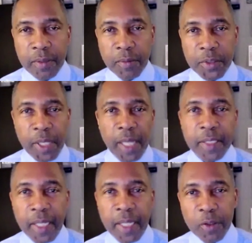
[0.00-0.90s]
was shot
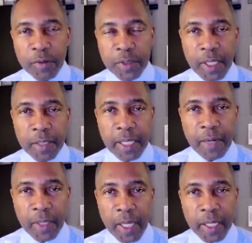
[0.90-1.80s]
down over South
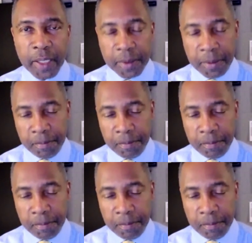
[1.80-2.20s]
Carolina,